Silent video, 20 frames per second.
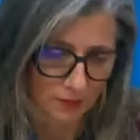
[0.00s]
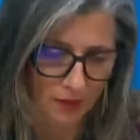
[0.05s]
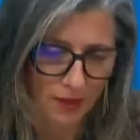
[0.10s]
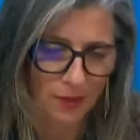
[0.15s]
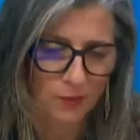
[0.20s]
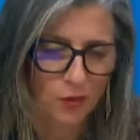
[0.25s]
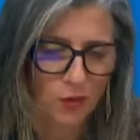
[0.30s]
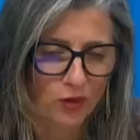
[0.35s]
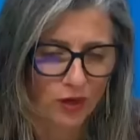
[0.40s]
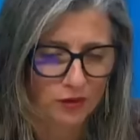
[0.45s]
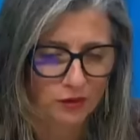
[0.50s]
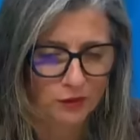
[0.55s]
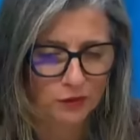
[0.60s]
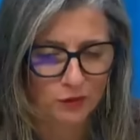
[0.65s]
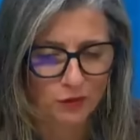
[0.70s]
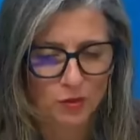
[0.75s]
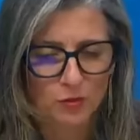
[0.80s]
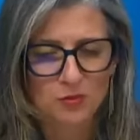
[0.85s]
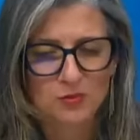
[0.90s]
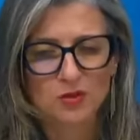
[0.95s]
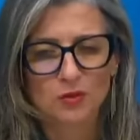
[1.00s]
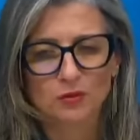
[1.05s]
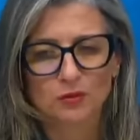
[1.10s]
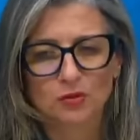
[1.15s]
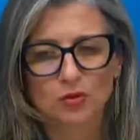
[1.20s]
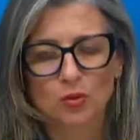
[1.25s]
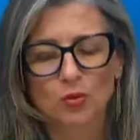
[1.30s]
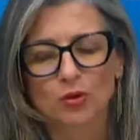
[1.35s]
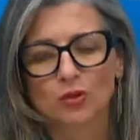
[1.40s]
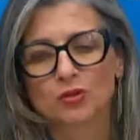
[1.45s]
among other forms of
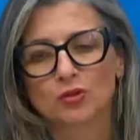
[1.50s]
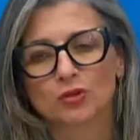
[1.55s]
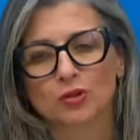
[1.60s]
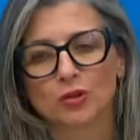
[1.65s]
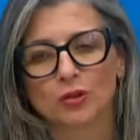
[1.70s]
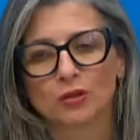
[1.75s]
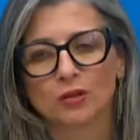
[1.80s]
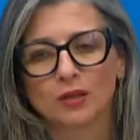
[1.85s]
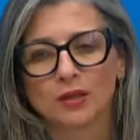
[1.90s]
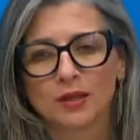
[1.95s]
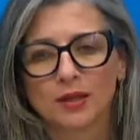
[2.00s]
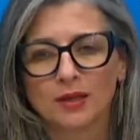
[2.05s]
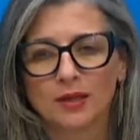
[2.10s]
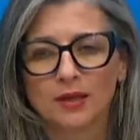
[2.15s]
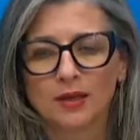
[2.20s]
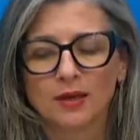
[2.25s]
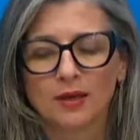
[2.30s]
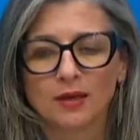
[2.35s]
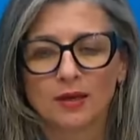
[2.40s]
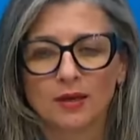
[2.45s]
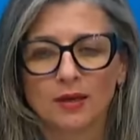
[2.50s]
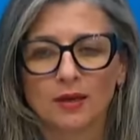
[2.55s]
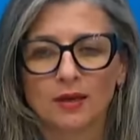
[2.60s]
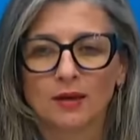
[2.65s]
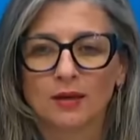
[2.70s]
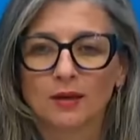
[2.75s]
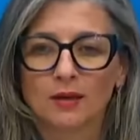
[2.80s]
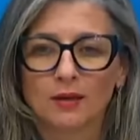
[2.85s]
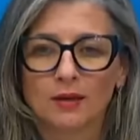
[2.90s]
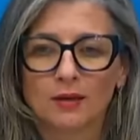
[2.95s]
torture,
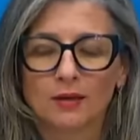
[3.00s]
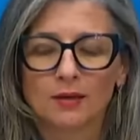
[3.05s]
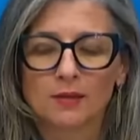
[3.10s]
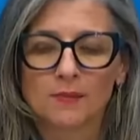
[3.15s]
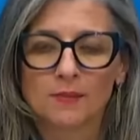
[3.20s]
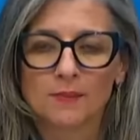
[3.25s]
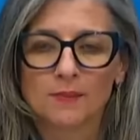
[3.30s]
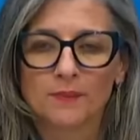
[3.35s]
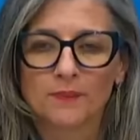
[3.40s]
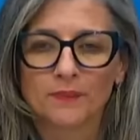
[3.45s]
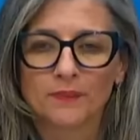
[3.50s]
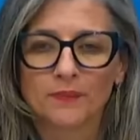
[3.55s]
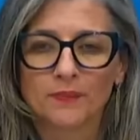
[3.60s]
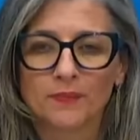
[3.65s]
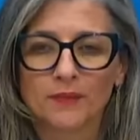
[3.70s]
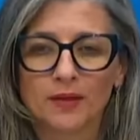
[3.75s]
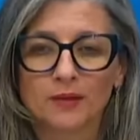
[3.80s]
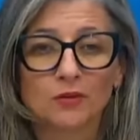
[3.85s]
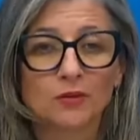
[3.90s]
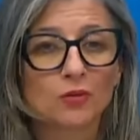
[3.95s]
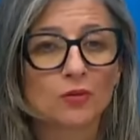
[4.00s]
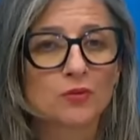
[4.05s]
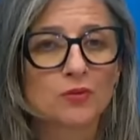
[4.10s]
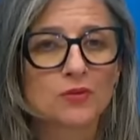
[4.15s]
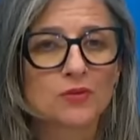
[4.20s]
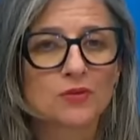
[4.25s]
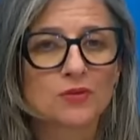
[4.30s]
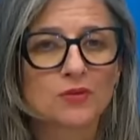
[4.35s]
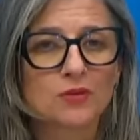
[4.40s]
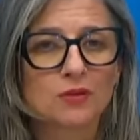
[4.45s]
than
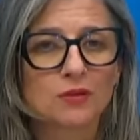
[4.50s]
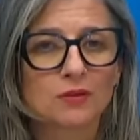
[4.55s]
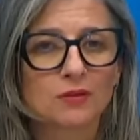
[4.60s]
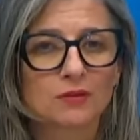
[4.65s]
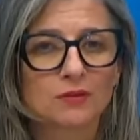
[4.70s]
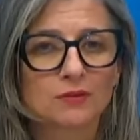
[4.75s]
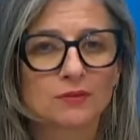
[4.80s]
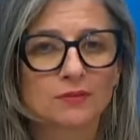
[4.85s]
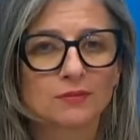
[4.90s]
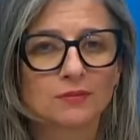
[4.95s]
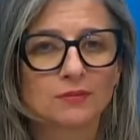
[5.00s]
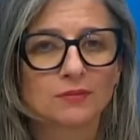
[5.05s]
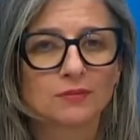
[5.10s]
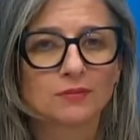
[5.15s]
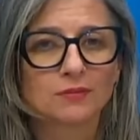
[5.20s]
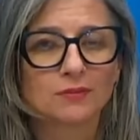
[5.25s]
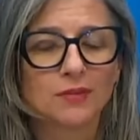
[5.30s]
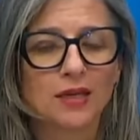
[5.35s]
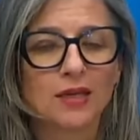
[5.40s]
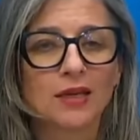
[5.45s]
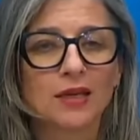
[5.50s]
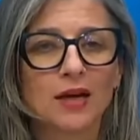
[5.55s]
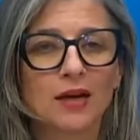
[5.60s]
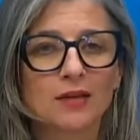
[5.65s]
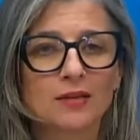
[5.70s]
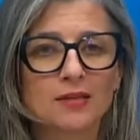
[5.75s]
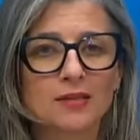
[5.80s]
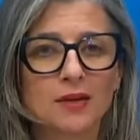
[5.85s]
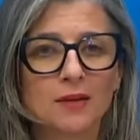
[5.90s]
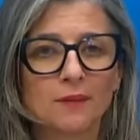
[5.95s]
those in
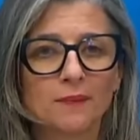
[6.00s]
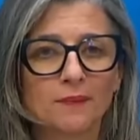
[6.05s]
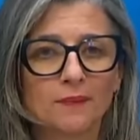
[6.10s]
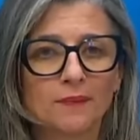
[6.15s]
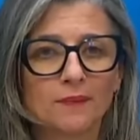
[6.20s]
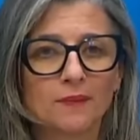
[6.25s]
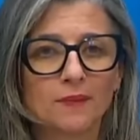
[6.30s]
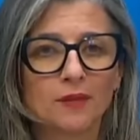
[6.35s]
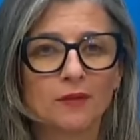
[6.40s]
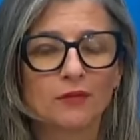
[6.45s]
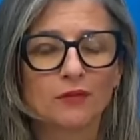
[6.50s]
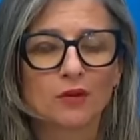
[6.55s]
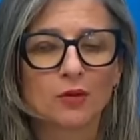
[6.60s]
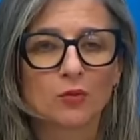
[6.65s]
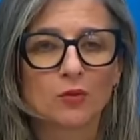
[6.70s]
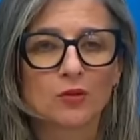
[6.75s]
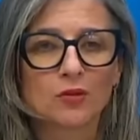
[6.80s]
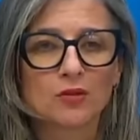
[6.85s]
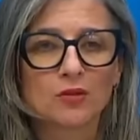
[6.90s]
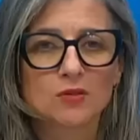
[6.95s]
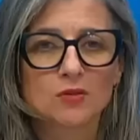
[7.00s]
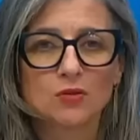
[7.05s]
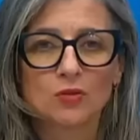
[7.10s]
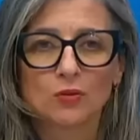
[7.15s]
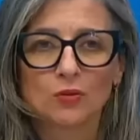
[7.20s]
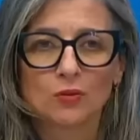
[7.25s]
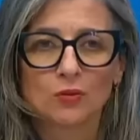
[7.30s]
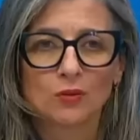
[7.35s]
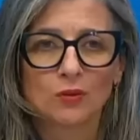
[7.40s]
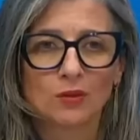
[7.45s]
Gaza, if there was
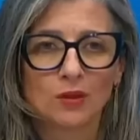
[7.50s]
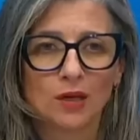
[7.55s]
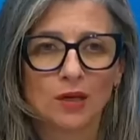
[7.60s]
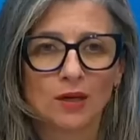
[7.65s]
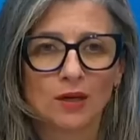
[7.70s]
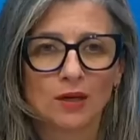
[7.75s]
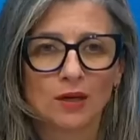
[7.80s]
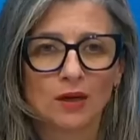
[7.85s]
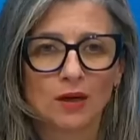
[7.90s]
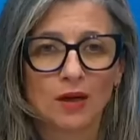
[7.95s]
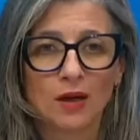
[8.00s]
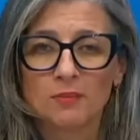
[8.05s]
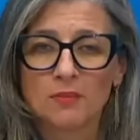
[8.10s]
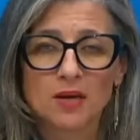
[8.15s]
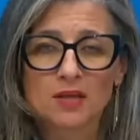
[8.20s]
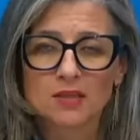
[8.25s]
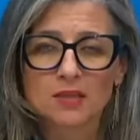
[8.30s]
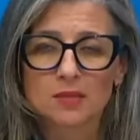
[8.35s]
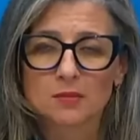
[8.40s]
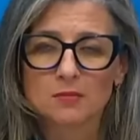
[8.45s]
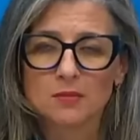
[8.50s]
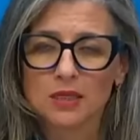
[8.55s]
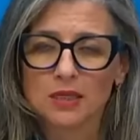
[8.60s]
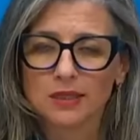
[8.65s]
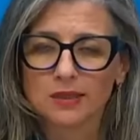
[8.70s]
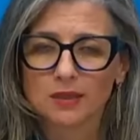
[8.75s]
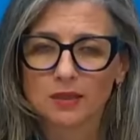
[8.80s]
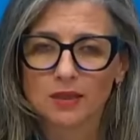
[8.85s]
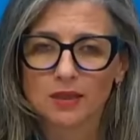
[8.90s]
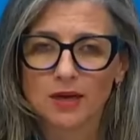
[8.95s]
no Hamas
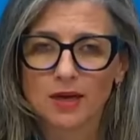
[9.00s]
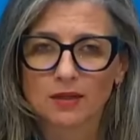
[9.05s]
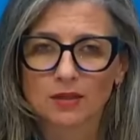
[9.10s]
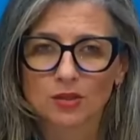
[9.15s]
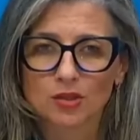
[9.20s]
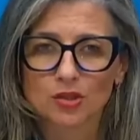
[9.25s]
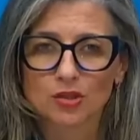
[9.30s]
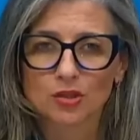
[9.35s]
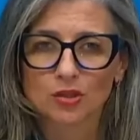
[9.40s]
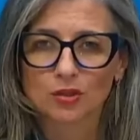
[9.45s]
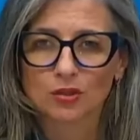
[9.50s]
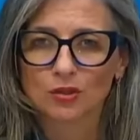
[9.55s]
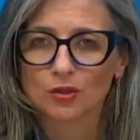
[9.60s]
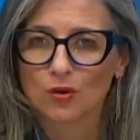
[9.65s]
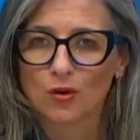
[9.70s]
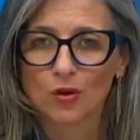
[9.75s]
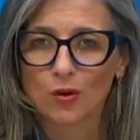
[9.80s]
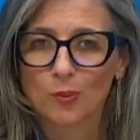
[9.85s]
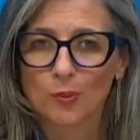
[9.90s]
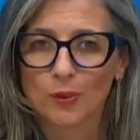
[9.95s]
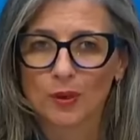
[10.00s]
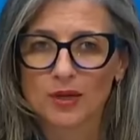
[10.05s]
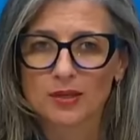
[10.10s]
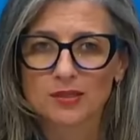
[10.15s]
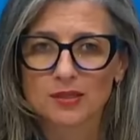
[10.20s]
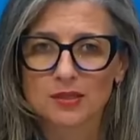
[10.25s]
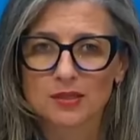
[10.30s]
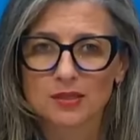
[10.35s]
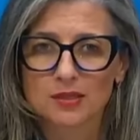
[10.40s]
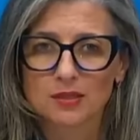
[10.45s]
military action or
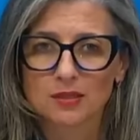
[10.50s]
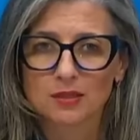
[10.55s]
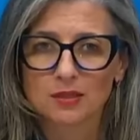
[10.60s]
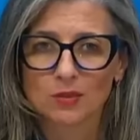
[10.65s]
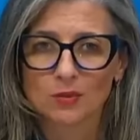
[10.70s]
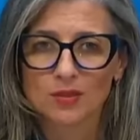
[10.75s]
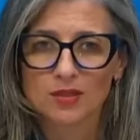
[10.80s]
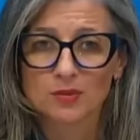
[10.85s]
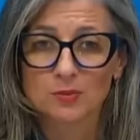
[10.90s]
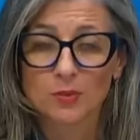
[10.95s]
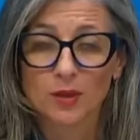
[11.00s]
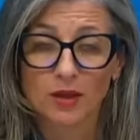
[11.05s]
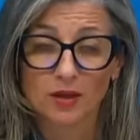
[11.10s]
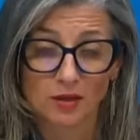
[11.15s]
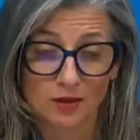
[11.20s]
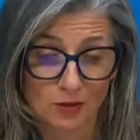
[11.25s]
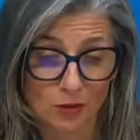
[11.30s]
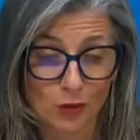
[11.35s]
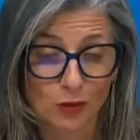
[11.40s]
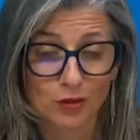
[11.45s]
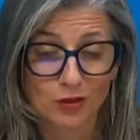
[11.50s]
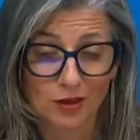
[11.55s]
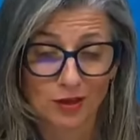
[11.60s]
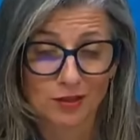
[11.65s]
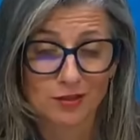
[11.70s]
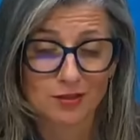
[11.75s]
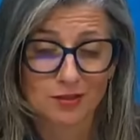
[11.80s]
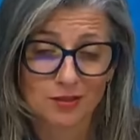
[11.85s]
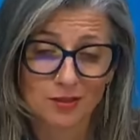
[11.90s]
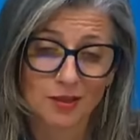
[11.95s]
presence in the West Bank? Not
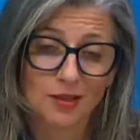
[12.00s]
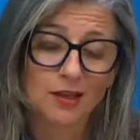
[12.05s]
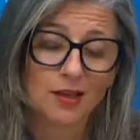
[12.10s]
that